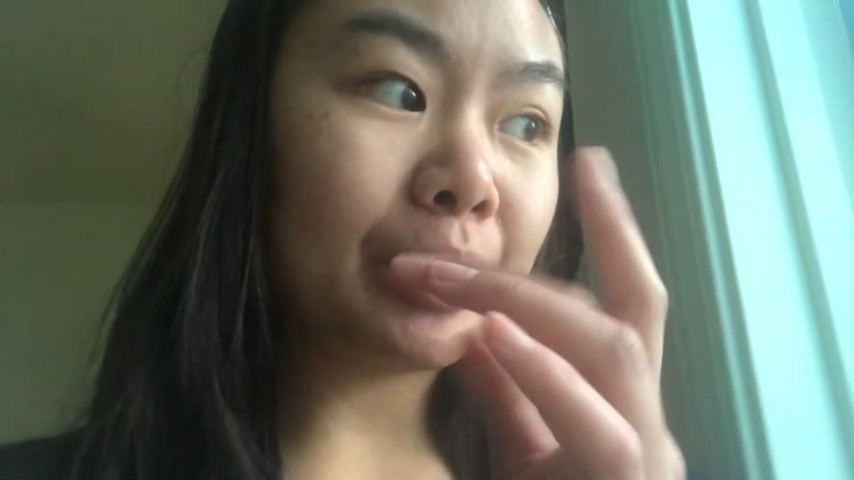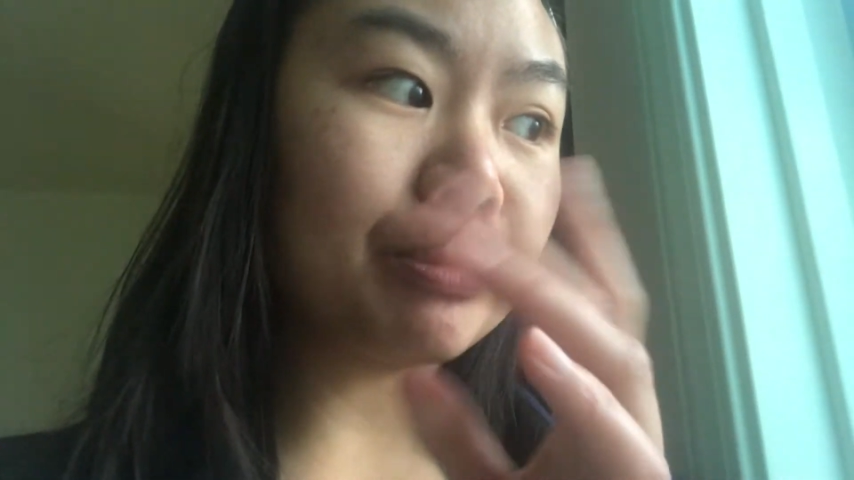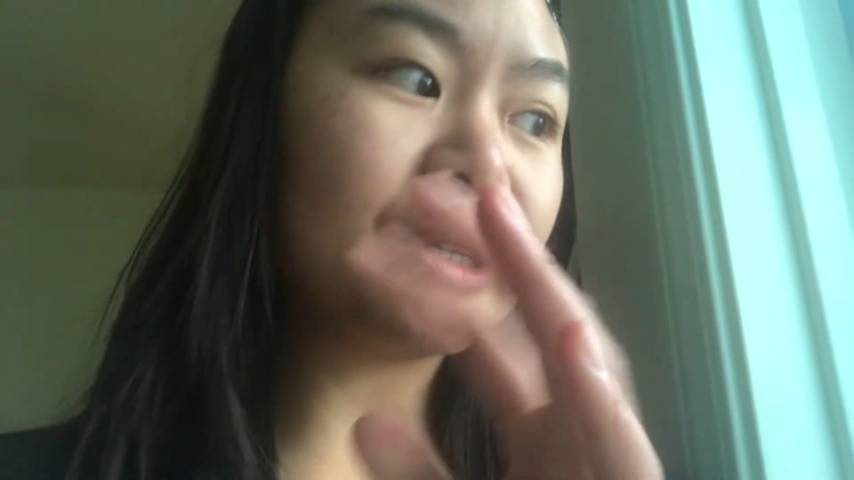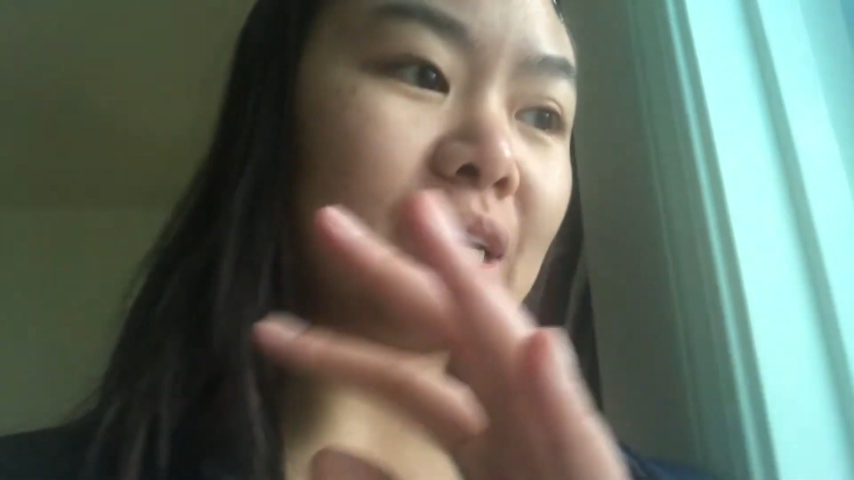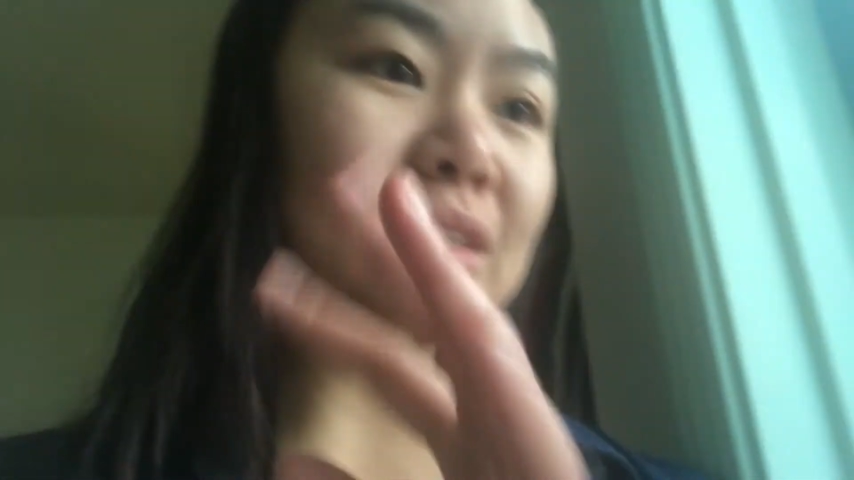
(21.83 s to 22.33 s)

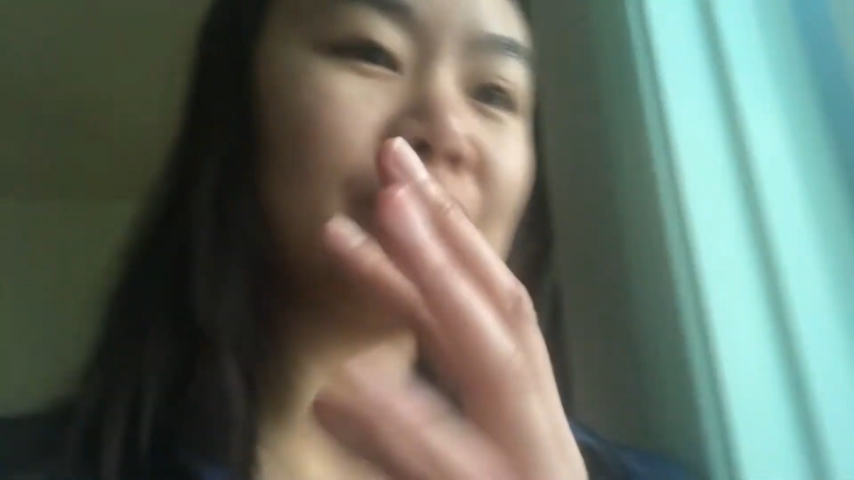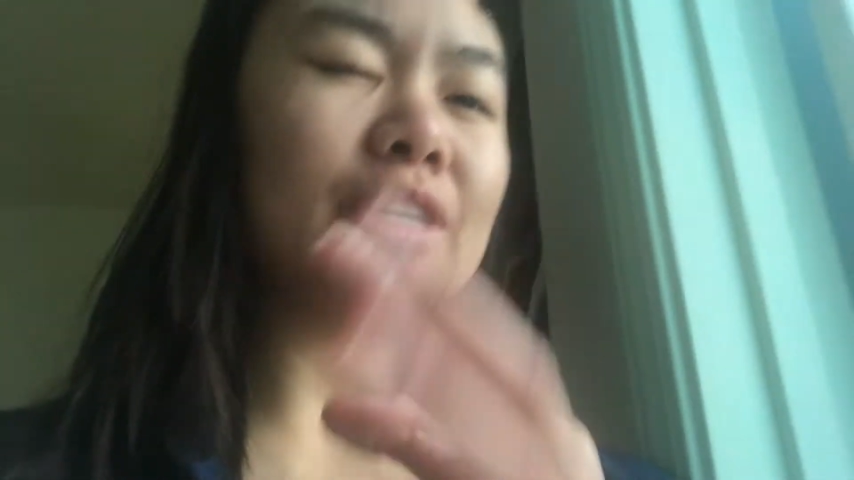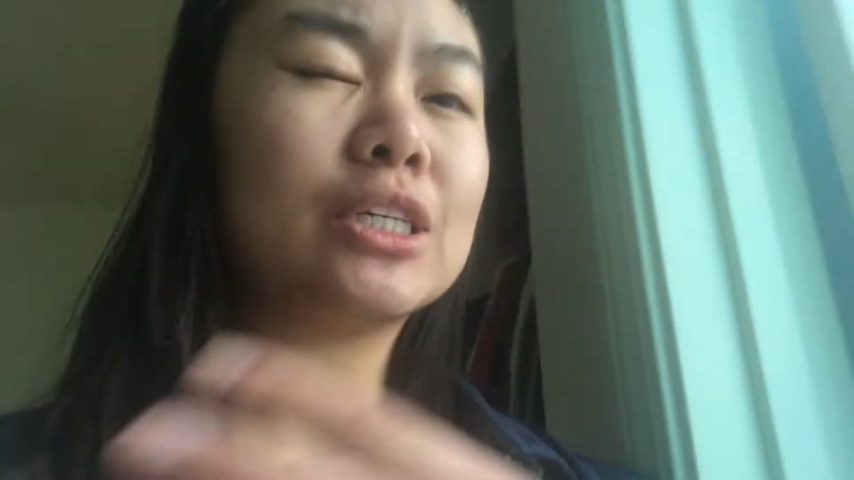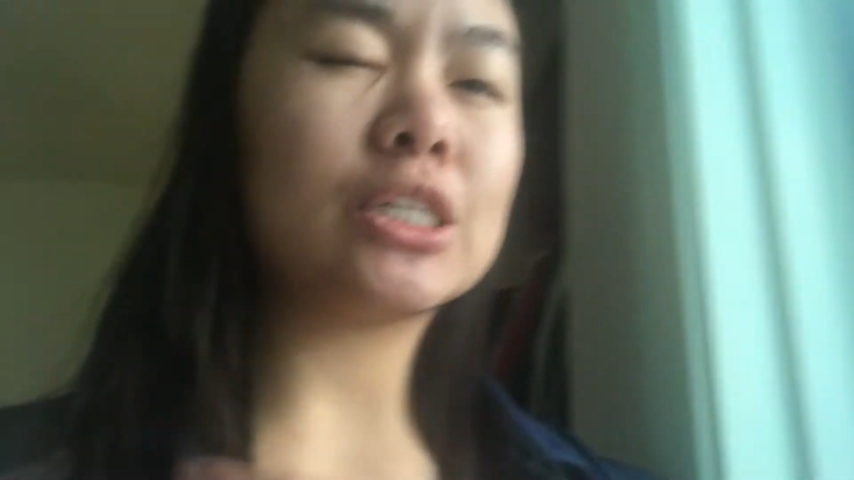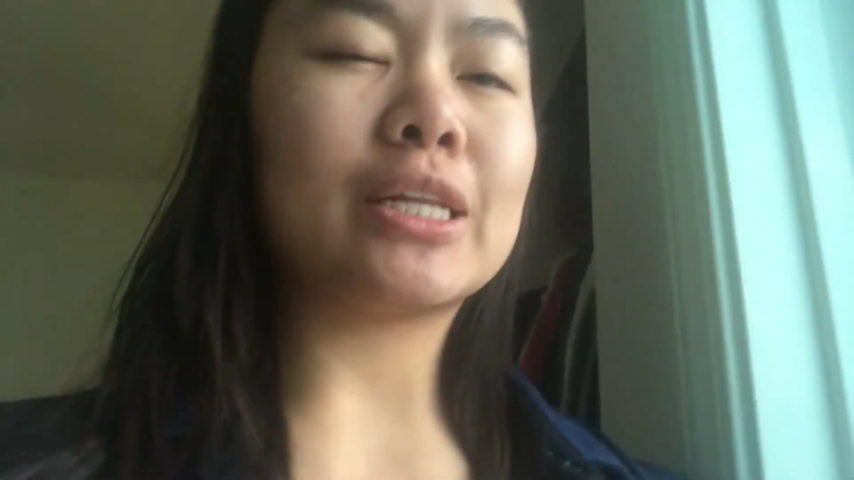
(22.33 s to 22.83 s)

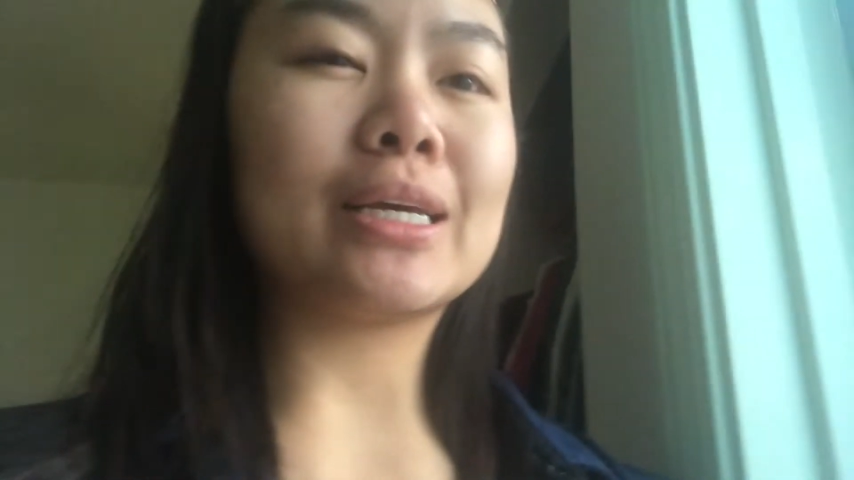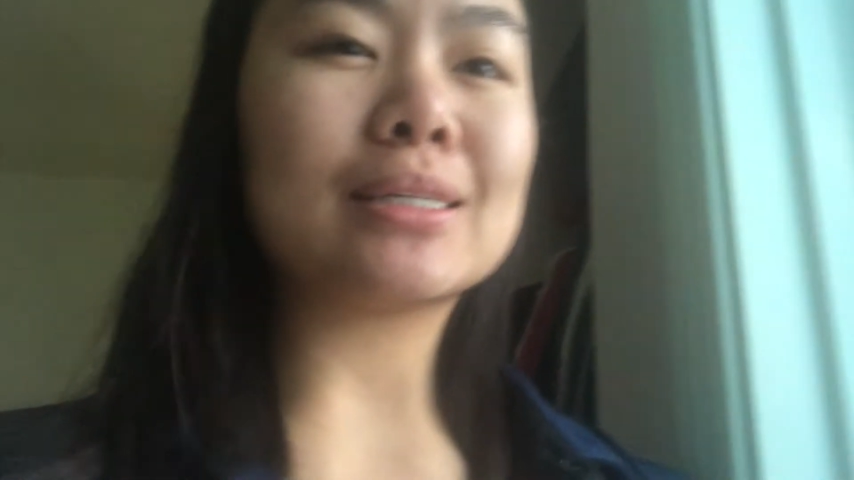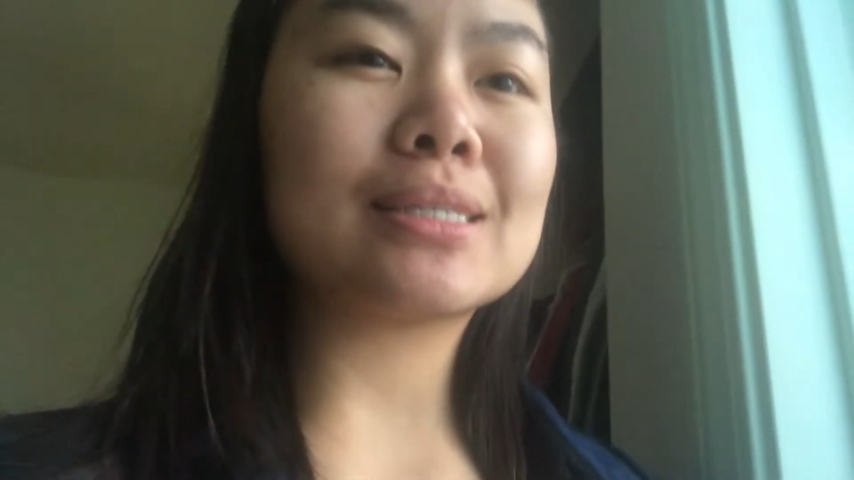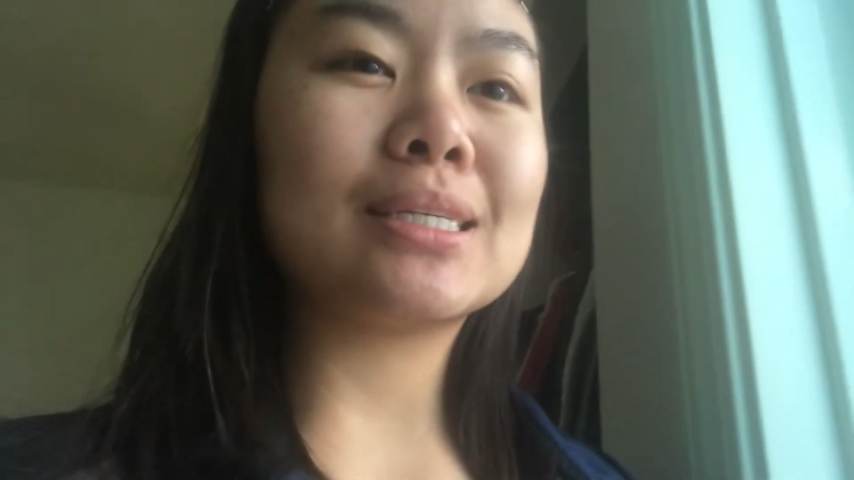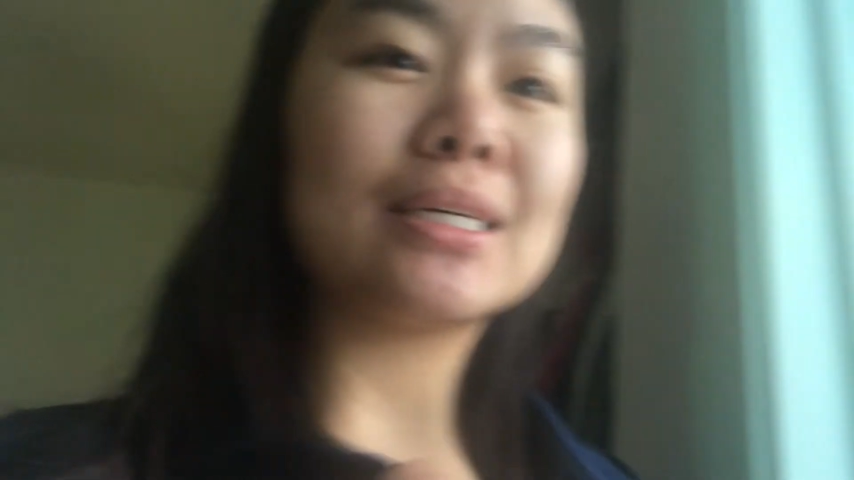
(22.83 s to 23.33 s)
productive-ish
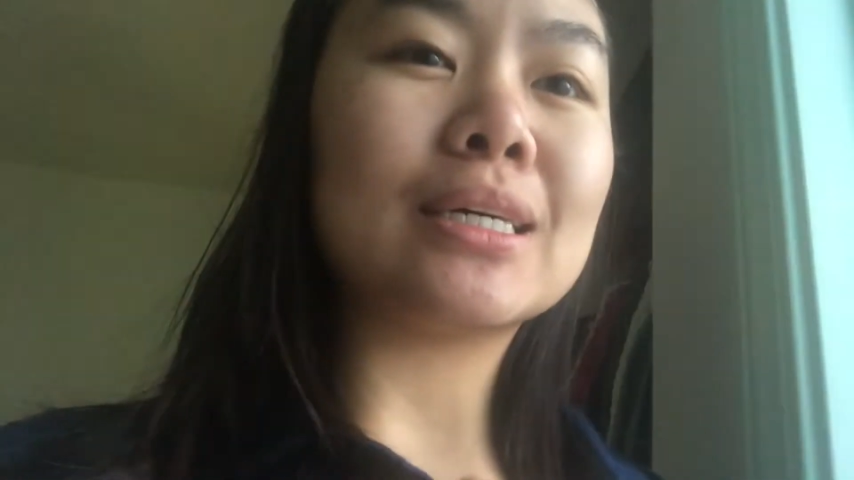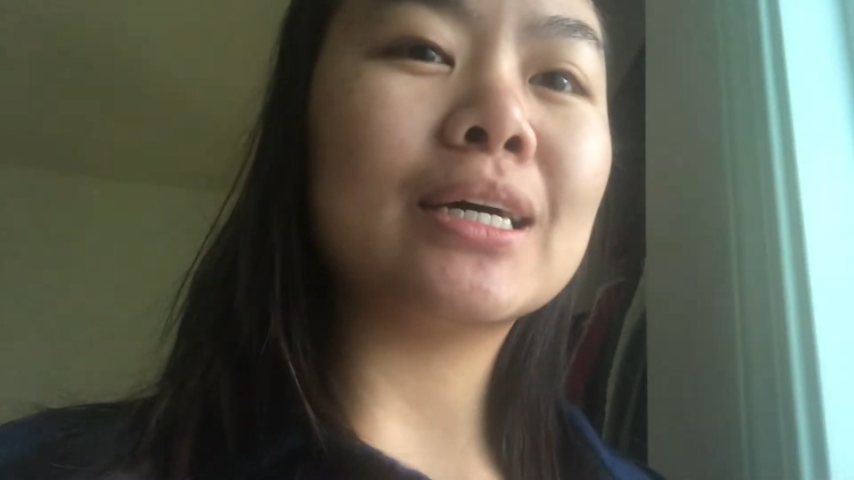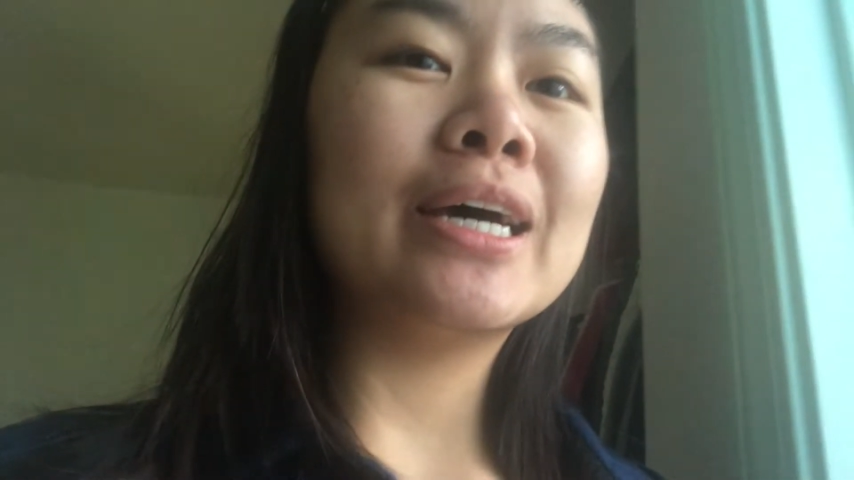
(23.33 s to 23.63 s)
things to